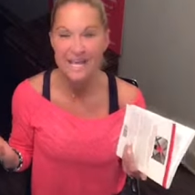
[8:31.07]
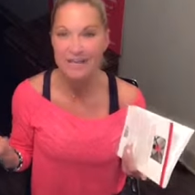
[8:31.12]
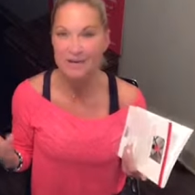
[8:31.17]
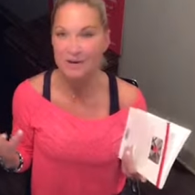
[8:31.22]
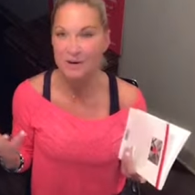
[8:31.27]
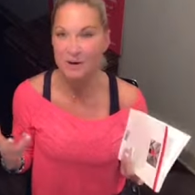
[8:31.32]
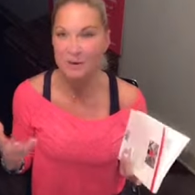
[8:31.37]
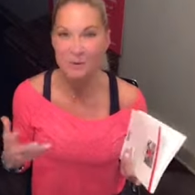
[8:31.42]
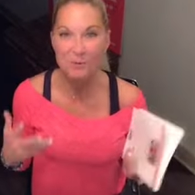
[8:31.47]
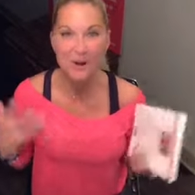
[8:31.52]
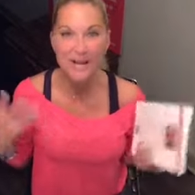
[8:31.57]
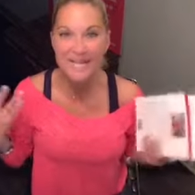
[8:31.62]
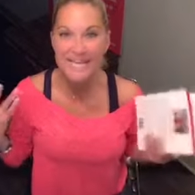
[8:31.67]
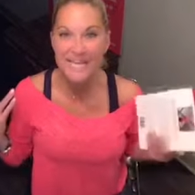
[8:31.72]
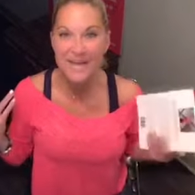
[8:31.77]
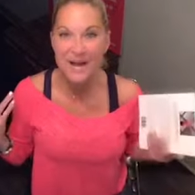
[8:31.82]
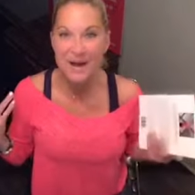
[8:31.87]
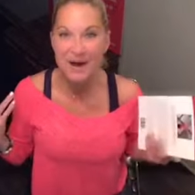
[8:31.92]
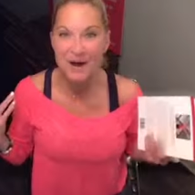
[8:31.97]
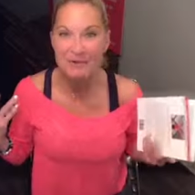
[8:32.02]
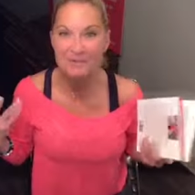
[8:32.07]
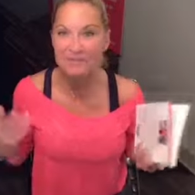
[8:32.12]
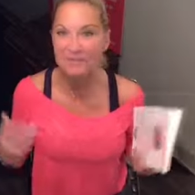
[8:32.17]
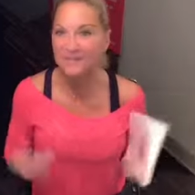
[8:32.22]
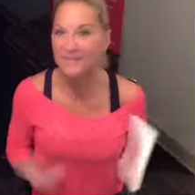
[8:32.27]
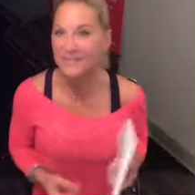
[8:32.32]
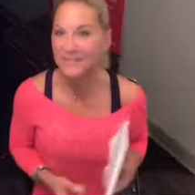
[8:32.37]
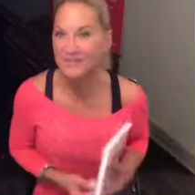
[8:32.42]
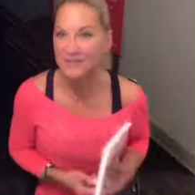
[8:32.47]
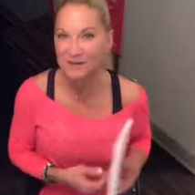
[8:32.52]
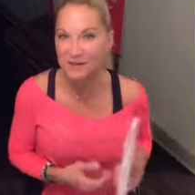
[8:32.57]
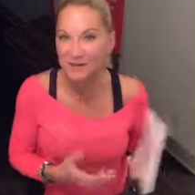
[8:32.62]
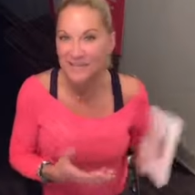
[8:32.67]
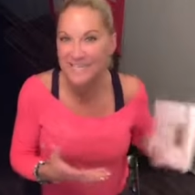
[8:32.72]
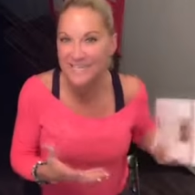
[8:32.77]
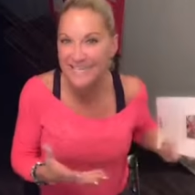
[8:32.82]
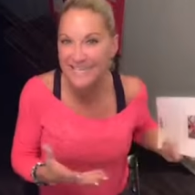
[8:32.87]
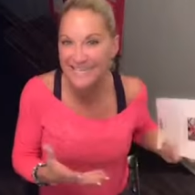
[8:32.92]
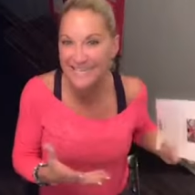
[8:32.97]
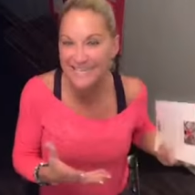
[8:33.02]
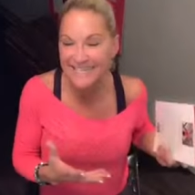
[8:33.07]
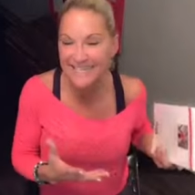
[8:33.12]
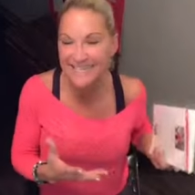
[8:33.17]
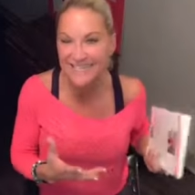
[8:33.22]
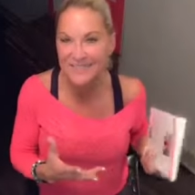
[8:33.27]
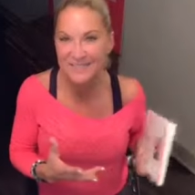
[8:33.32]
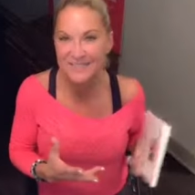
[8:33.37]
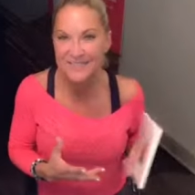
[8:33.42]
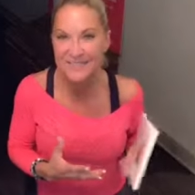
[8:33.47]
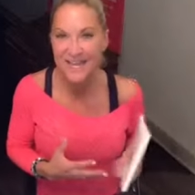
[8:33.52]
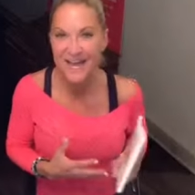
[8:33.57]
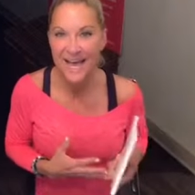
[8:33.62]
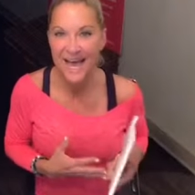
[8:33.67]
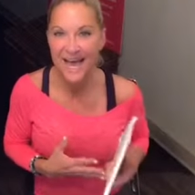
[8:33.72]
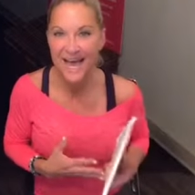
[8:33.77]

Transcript: you know, waking up, your kids,